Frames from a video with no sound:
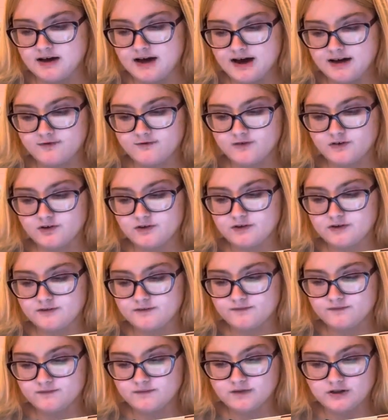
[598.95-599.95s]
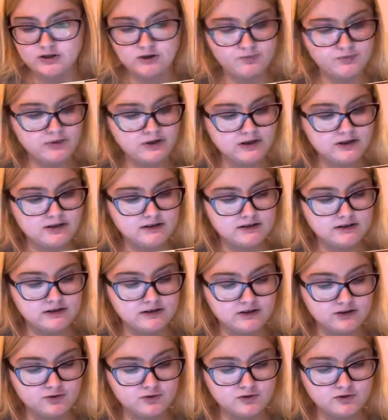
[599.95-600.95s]
As for Opening the
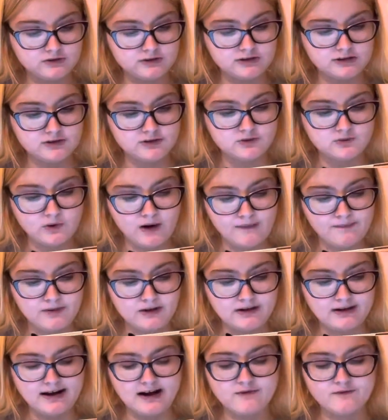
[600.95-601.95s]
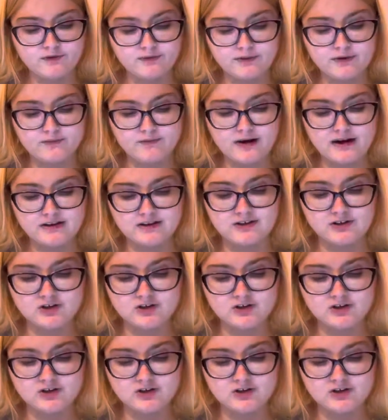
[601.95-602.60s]
control center, swiping down from the right to